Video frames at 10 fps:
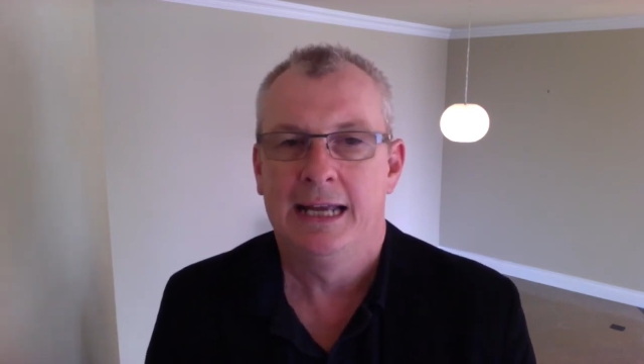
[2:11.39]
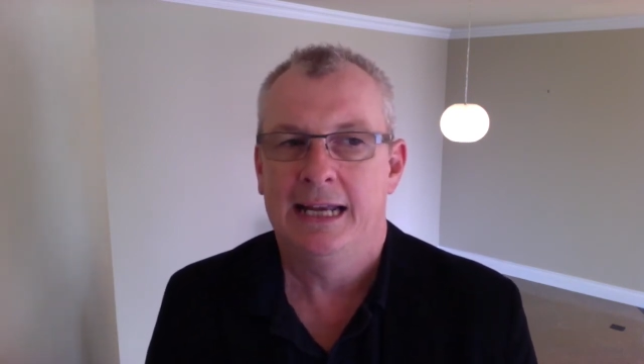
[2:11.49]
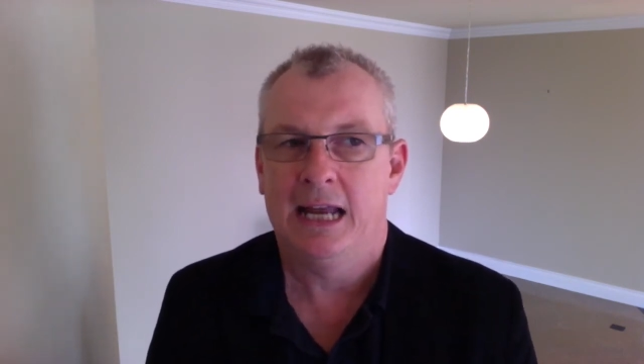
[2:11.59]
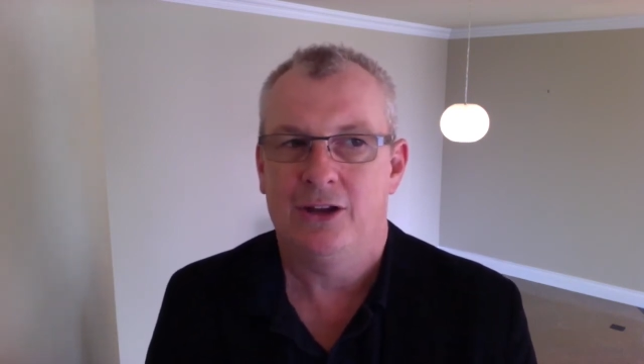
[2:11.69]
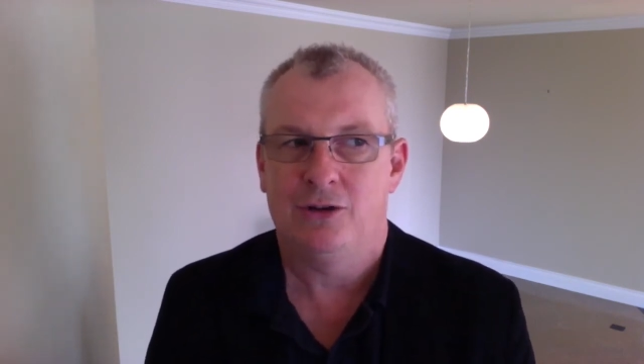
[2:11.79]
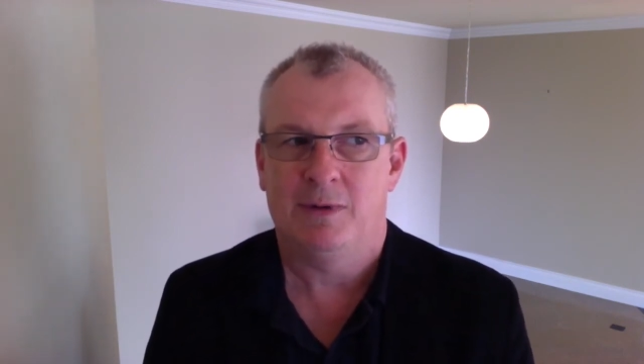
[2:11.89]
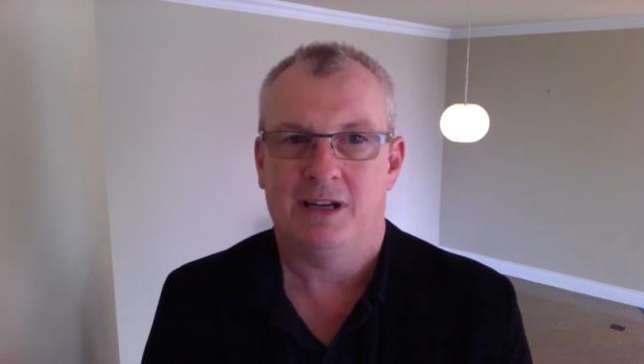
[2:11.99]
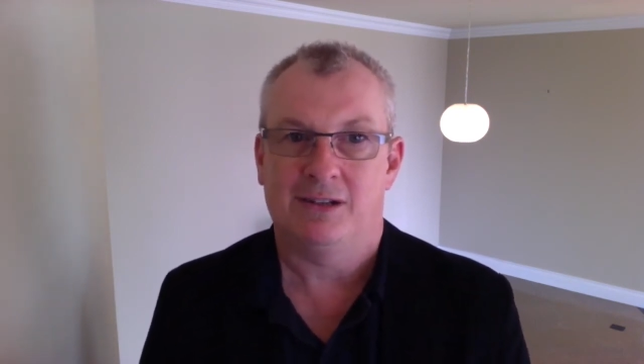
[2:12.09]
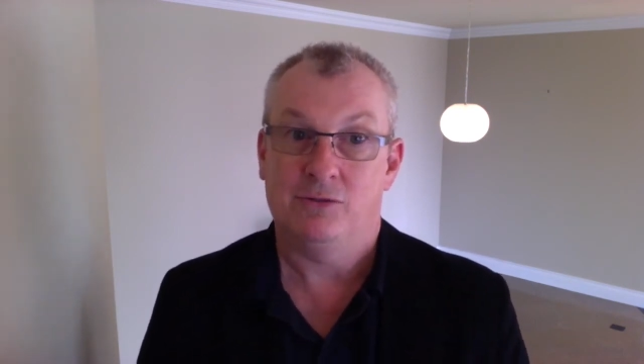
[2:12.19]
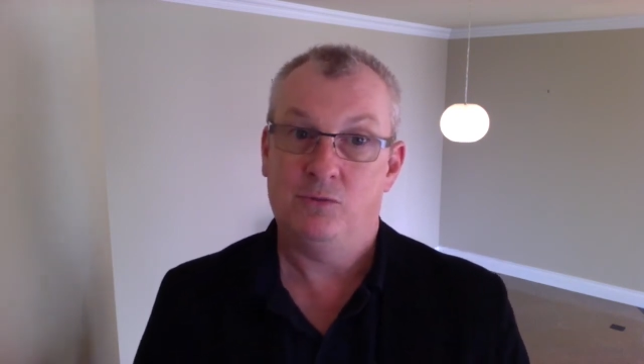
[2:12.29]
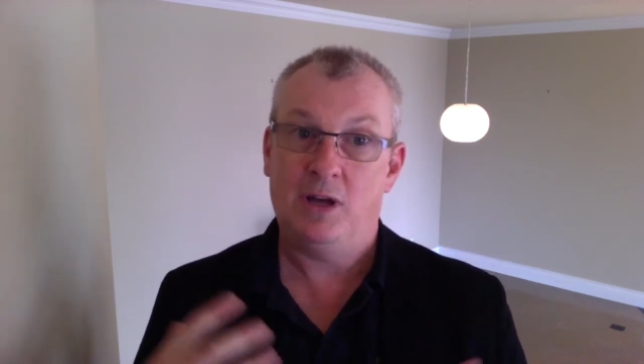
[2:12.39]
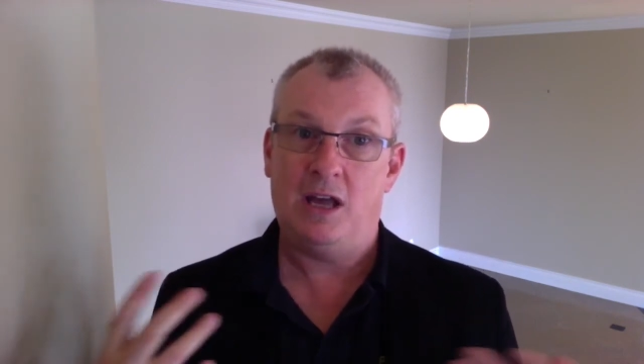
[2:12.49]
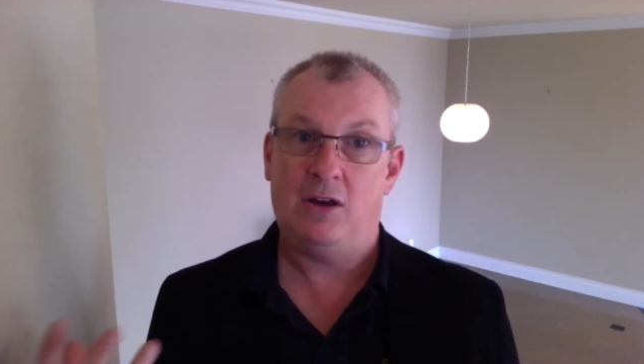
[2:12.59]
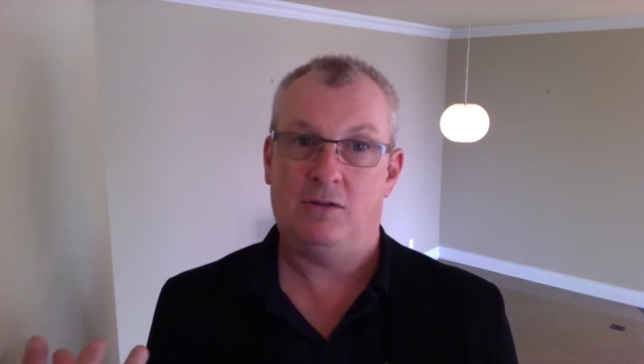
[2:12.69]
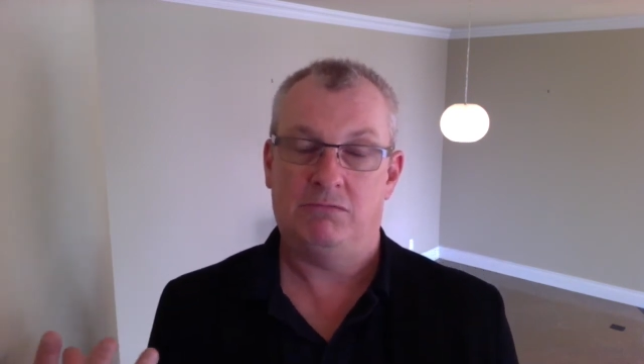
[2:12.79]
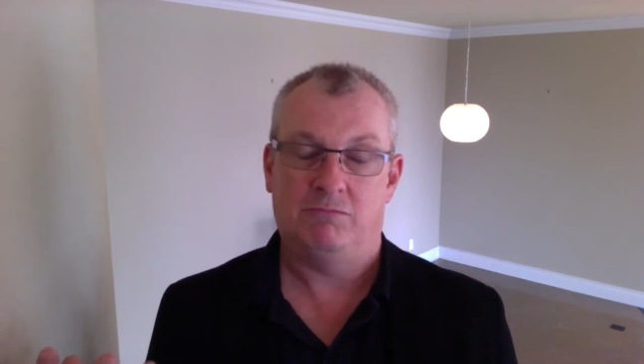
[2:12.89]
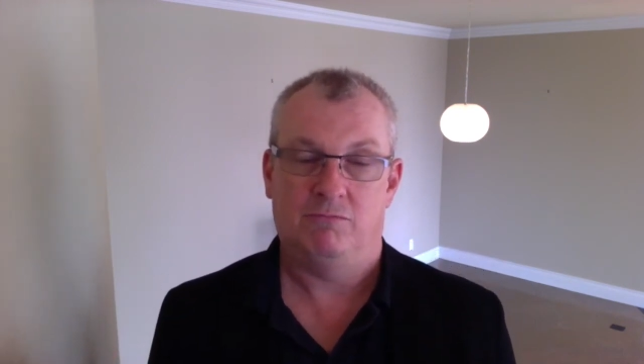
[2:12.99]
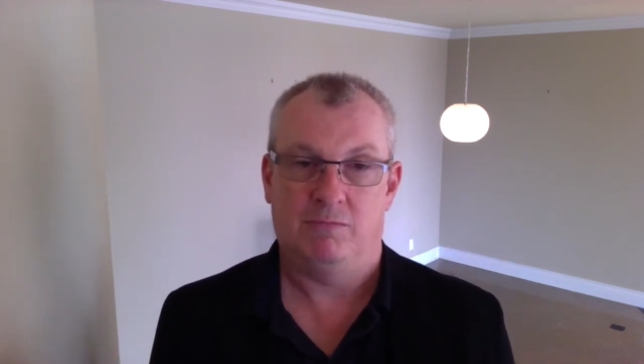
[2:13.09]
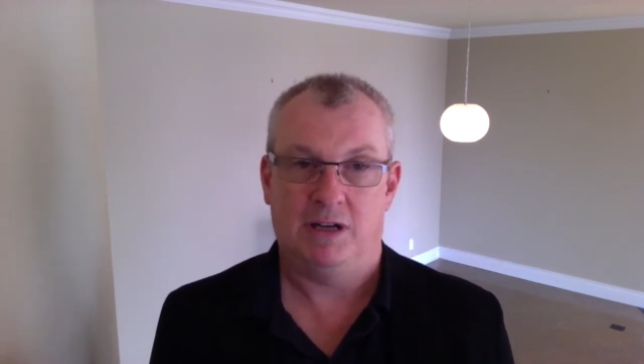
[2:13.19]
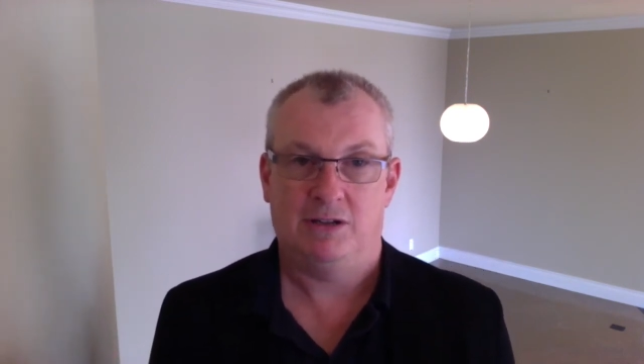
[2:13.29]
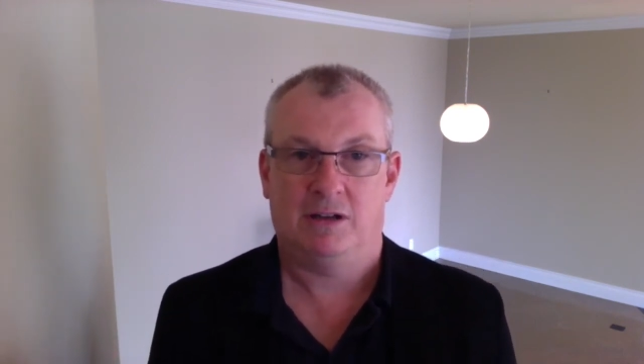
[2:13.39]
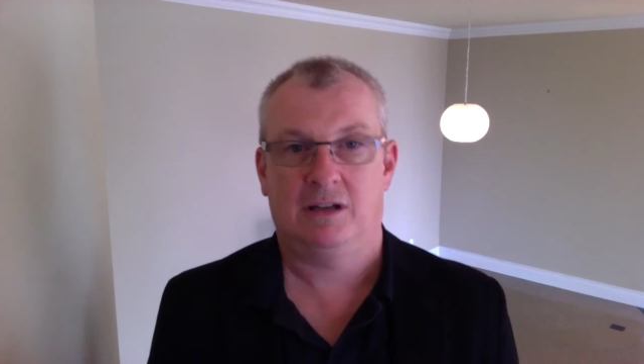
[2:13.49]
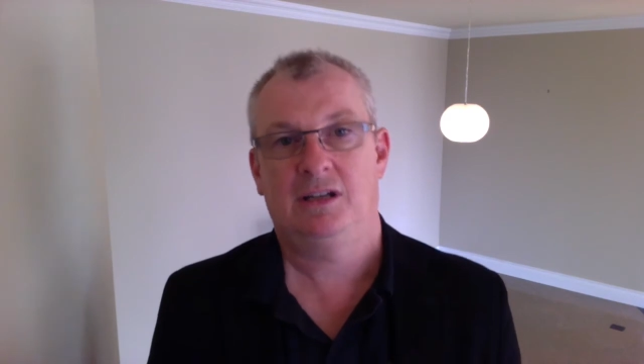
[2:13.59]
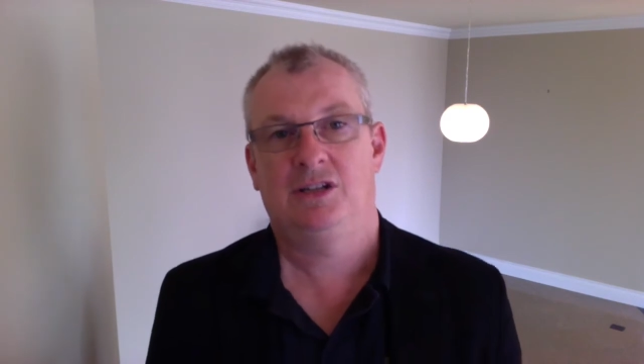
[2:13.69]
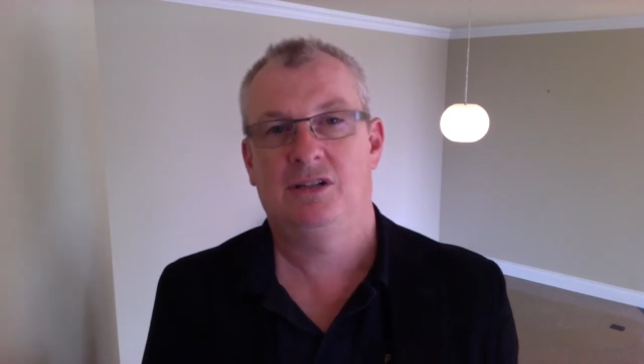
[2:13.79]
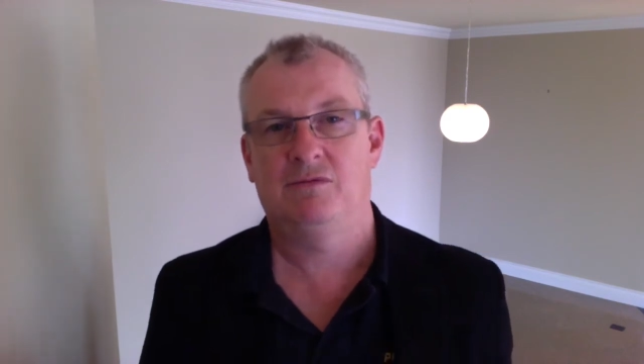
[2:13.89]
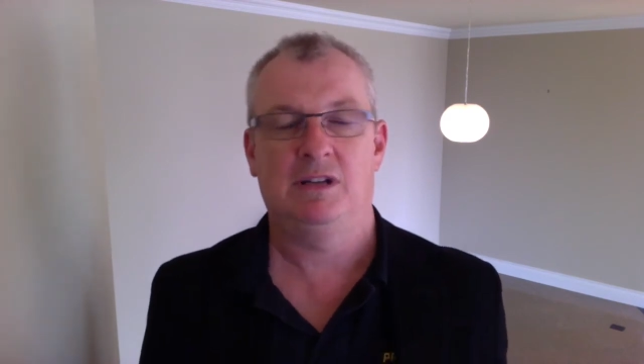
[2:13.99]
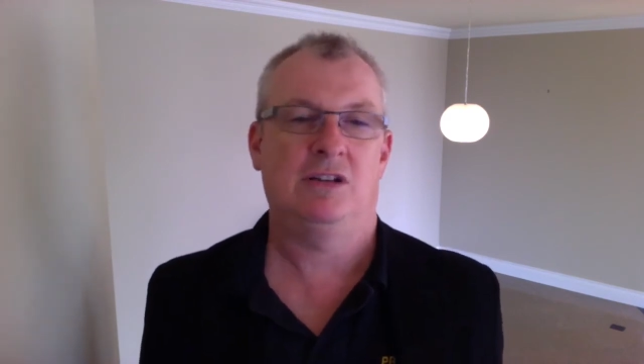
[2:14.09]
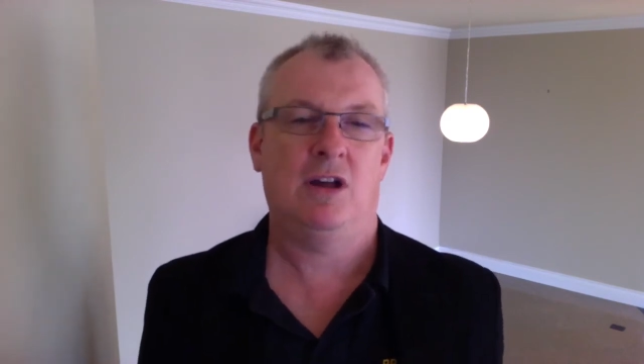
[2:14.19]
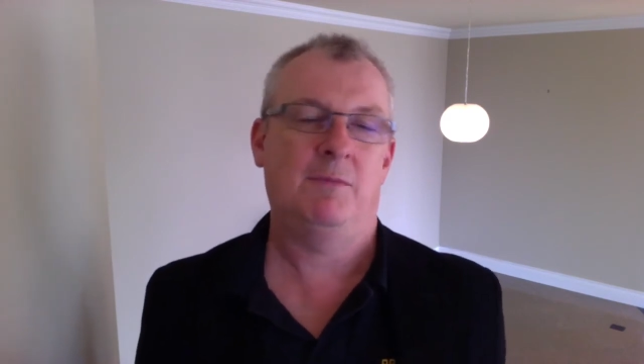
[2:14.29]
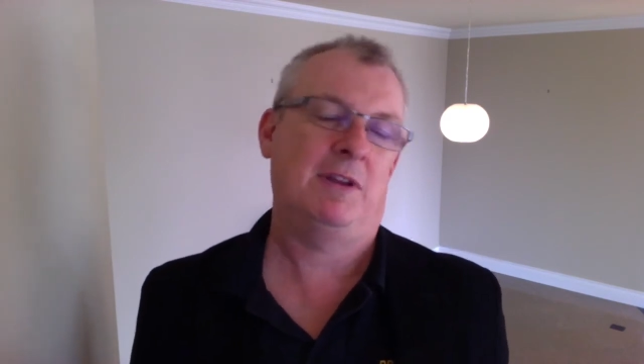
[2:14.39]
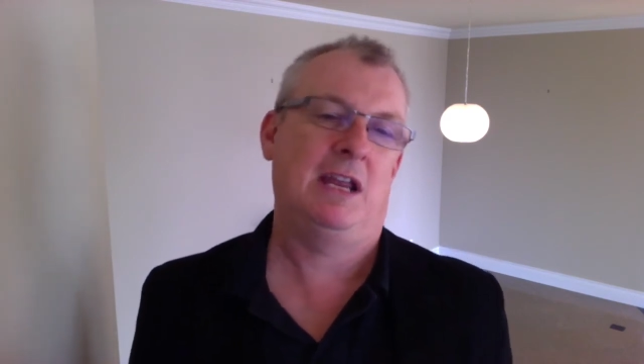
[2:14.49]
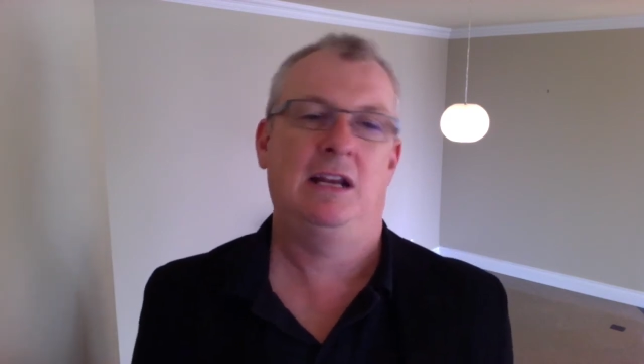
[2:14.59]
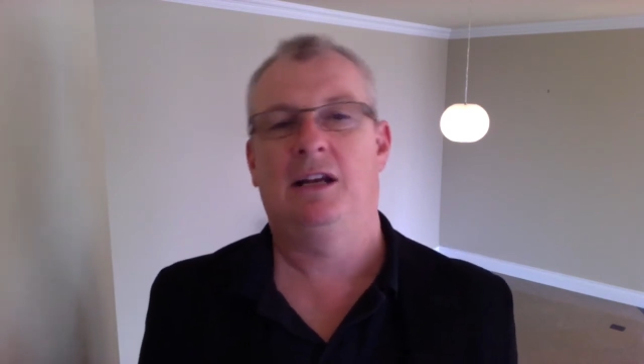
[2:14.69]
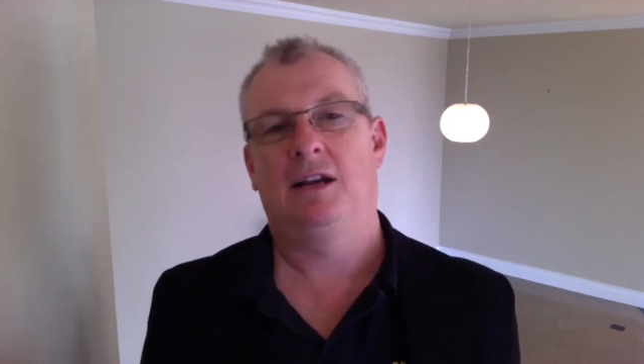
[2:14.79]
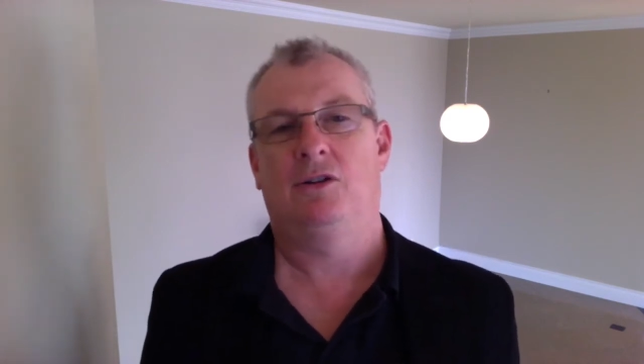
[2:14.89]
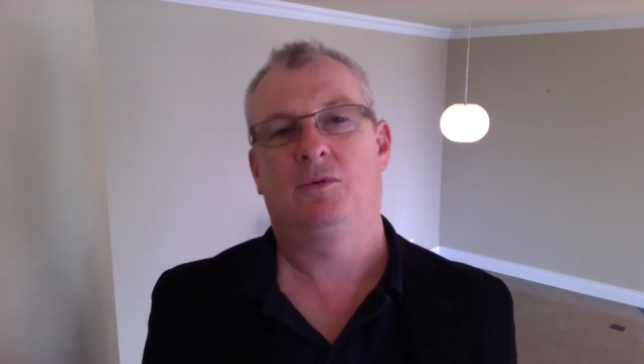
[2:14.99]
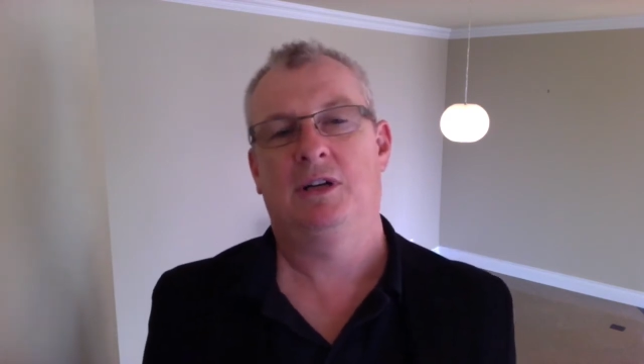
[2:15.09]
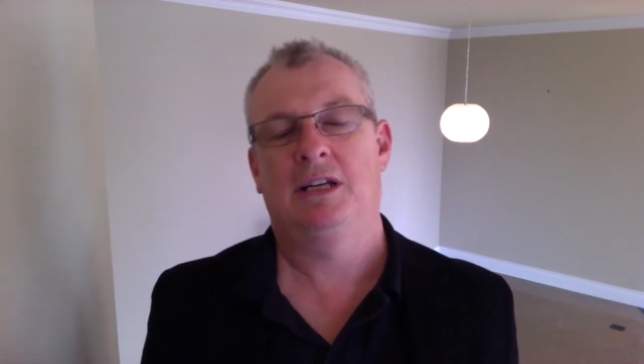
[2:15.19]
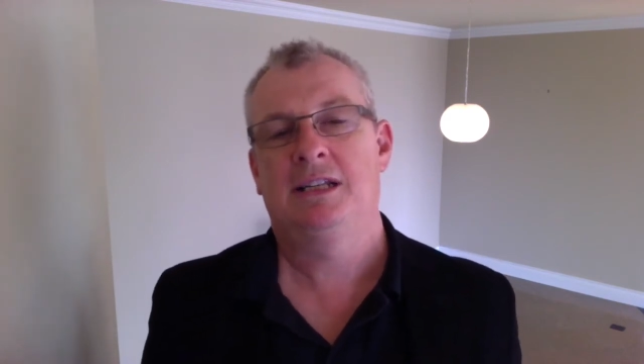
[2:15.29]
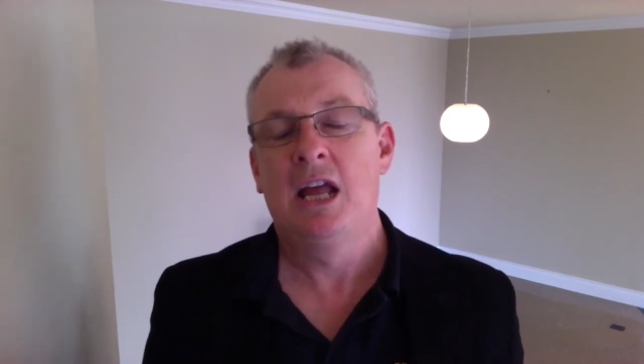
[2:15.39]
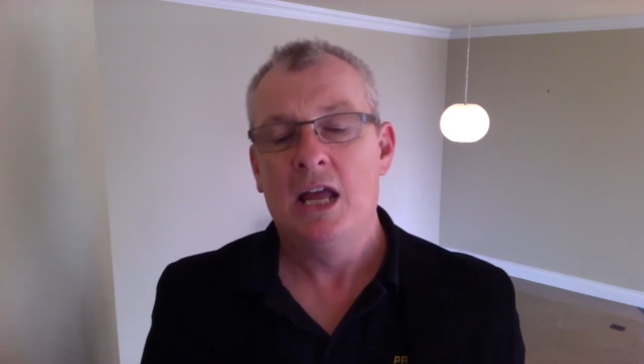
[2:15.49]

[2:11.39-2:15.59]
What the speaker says: Now you might go, well, my target niche is really complicated. I don't know what it is.